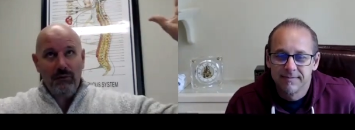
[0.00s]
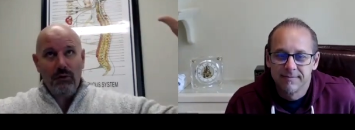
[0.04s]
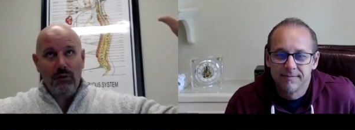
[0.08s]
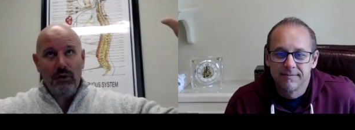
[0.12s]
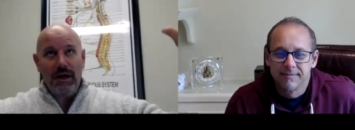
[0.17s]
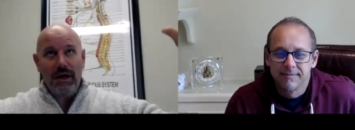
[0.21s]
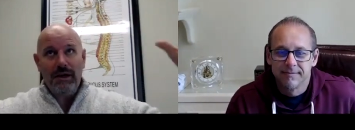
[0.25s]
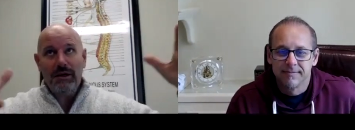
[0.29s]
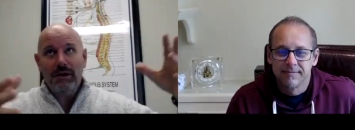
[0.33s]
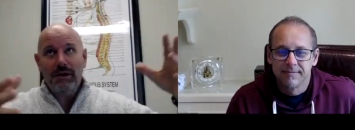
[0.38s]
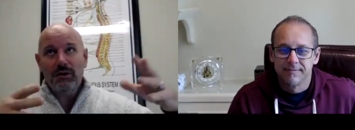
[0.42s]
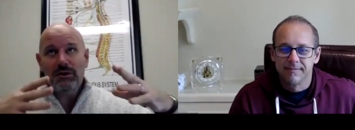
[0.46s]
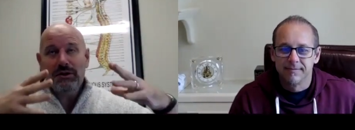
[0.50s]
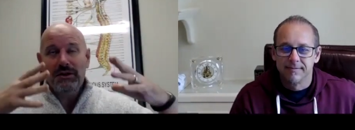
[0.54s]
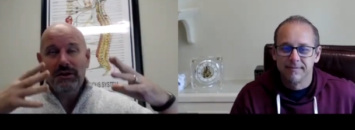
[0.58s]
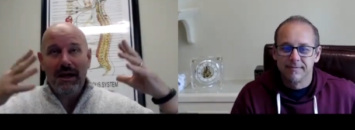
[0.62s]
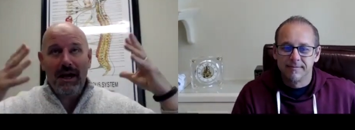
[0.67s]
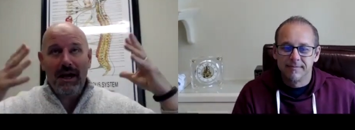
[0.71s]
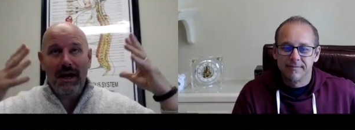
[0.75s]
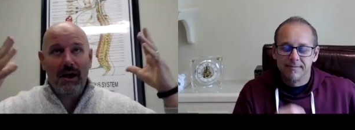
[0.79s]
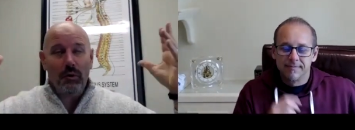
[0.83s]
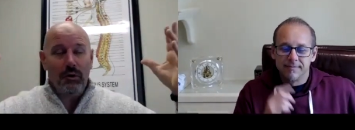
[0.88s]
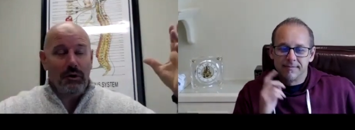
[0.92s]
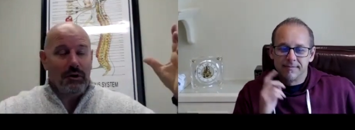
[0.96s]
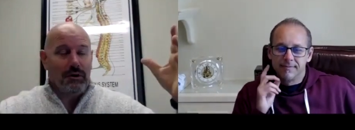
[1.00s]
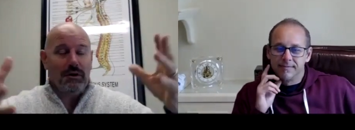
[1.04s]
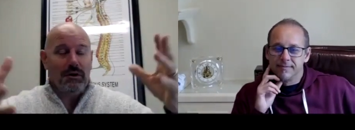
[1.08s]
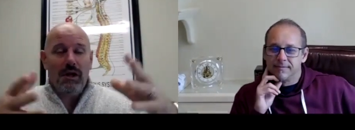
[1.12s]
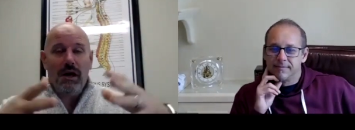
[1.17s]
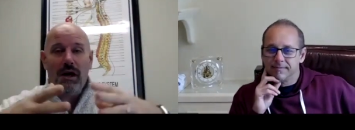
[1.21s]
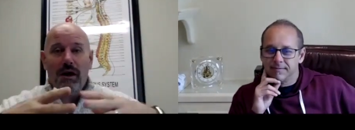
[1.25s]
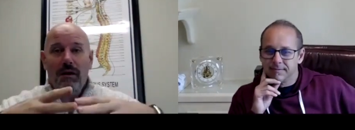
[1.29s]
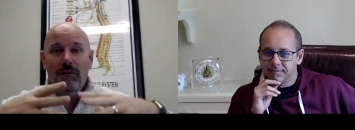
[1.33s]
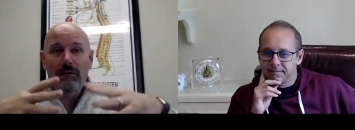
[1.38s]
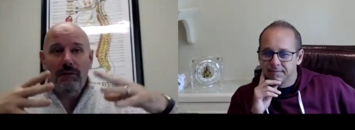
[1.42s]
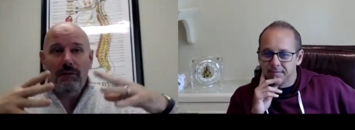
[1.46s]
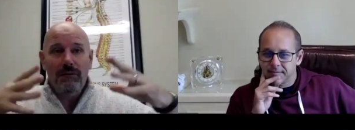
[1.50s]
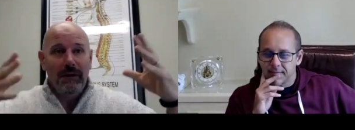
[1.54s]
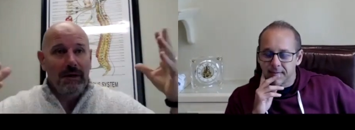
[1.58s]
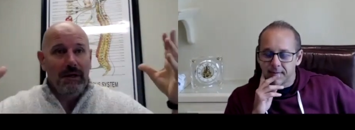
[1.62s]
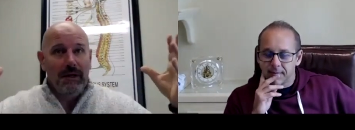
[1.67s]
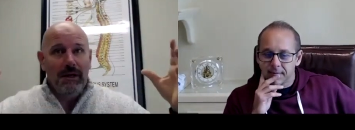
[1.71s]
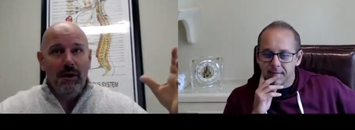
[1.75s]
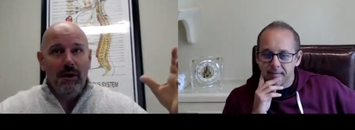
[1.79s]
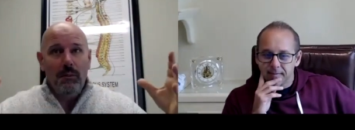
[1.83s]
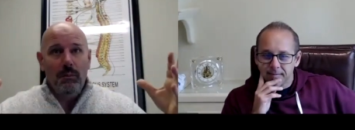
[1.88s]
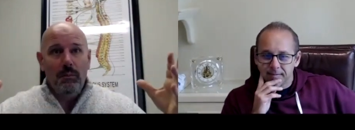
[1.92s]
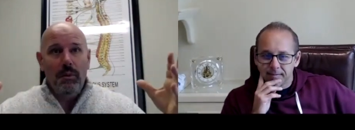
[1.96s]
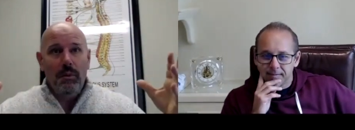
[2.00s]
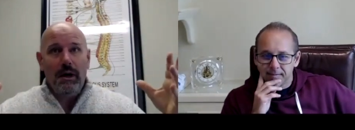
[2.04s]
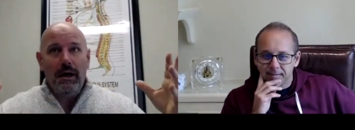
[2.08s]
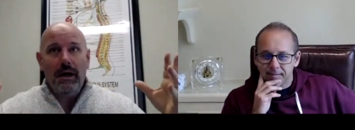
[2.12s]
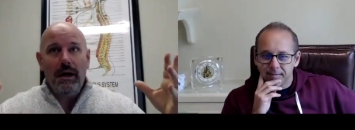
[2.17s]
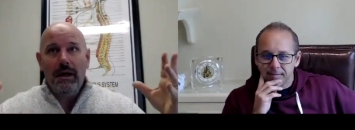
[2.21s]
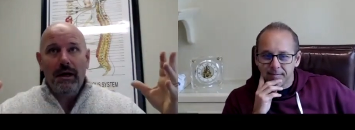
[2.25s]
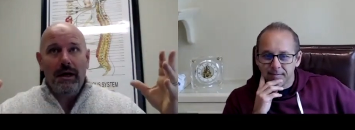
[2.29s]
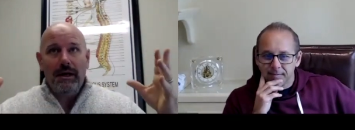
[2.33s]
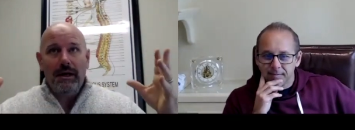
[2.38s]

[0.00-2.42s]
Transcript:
Speaker 1: for eight years now we're in love but